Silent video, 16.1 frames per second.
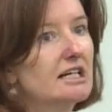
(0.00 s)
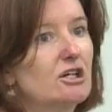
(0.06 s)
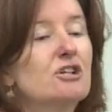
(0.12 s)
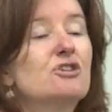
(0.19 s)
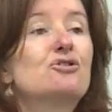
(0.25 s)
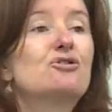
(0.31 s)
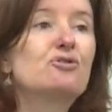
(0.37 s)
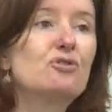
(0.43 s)

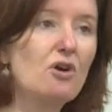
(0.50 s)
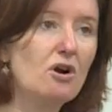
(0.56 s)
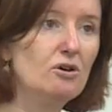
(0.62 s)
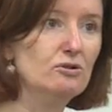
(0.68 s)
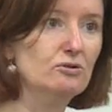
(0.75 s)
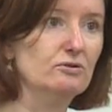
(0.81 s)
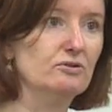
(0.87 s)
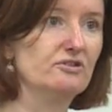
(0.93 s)

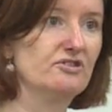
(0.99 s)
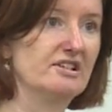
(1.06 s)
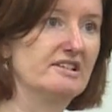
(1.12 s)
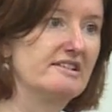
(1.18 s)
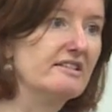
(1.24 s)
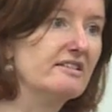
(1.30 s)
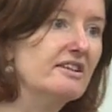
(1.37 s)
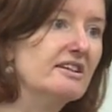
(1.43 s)
control
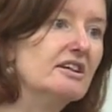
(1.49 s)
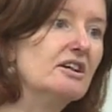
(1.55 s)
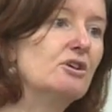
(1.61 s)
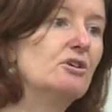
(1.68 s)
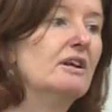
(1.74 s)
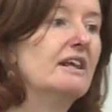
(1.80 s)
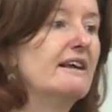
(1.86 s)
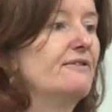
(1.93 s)
just
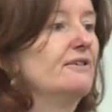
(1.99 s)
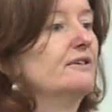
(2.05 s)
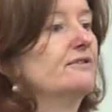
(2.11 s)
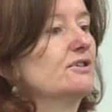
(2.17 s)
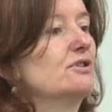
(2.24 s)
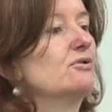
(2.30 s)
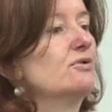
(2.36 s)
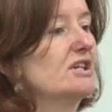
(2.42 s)
the level
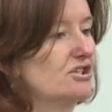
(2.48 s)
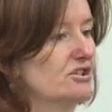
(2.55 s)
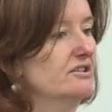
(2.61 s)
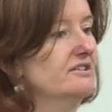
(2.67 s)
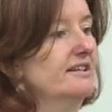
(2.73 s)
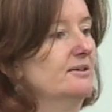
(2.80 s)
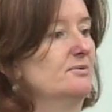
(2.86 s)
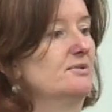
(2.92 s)
of
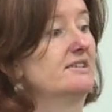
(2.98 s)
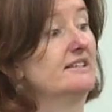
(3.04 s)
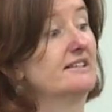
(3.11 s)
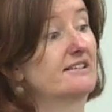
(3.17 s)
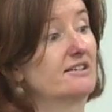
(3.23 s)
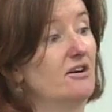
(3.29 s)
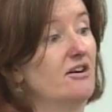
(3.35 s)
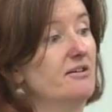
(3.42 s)
aggression that was
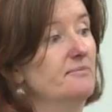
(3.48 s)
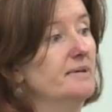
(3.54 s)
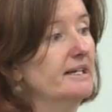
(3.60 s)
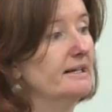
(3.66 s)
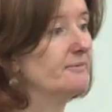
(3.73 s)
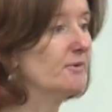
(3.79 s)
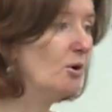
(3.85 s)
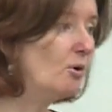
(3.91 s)
inside
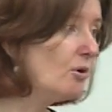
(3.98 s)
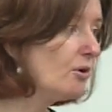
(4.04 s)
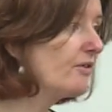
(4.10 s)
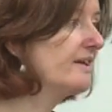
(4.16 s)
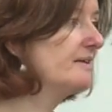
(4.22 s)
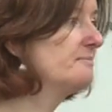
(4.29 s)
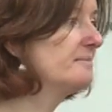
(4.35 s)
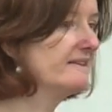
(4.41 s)
me,
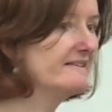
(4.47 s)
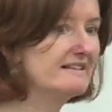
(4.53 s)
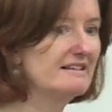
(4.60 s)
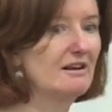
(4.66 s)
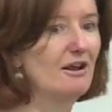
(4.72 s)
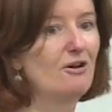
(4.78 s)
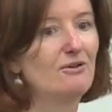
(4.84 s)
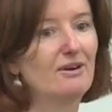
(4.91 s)
or there'd be
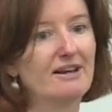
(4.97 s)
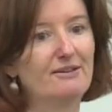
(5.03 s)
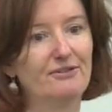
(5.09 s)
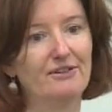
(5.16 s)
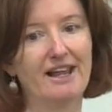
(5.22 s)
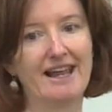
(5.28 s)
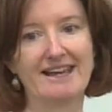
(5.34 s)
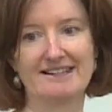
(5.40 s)
this low
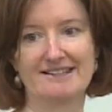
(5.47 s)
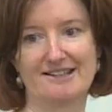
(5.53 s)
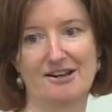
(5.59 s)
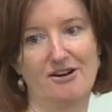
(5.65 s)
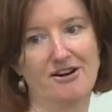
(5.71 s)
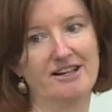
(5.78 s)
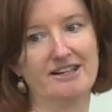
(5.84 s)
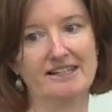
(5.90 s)
level
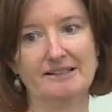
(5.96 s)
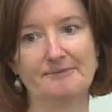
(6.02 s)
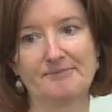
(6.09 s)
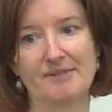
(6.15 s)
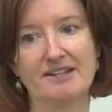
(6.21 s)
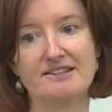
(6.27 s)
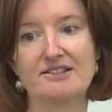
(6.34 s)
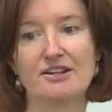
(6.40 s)
anxiety.
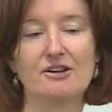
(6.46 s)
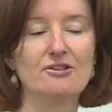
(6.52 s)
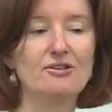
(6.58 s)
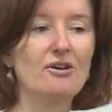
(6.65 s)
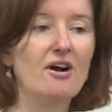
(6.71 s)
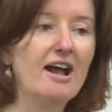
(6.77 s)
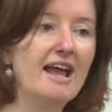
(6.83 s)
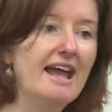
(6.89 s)
And
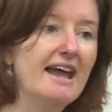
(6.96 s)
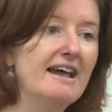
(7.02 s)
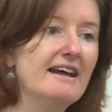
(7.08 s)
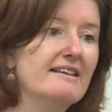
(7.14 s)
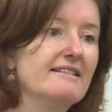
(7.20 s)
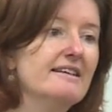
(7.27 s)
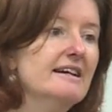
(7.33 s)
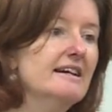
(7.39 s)
so I
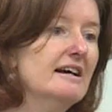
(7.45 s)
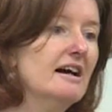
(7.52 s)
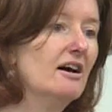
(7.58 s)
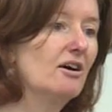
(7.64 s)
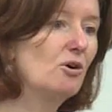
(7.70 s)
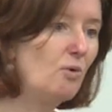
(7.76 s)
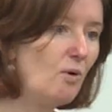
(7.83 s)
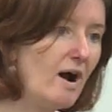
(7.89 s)
had
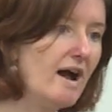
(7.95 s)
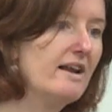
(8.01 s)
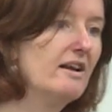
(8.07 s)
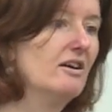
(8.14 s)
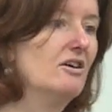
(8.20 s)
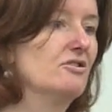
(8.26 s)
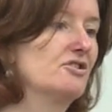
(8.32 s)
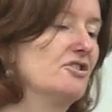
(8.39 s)
quite
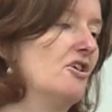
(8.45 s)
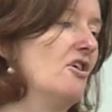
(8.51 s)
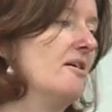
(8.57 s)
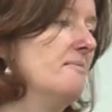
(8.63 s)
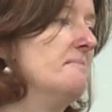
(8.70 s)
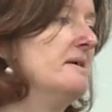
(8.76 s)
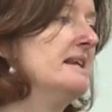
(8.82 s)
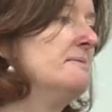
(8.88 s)
a long
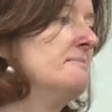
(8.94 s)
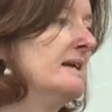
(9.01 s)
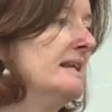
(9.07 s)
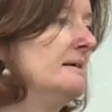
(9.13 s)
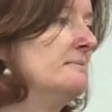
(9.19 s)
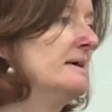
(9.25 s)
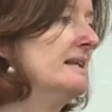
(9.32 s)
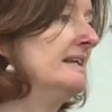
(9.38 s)
time, many
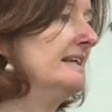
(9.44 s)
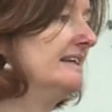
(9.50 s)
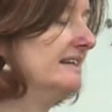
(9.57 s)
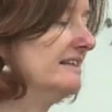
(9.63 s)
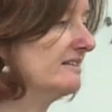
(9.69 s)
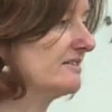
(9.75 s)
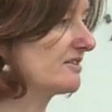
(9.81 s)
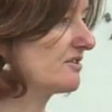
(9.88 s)

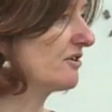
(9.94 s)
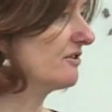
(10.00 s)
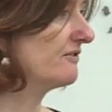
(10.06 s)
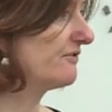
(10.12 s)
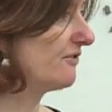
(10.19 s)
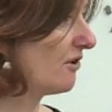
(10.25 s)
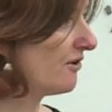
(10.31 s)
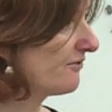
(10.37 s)
years
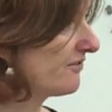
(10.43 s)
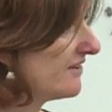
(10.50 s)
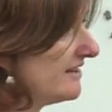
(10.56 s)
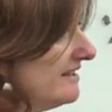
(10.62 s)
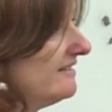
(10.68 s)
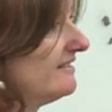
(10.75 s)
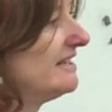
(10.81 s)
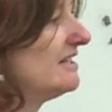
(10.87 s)
of these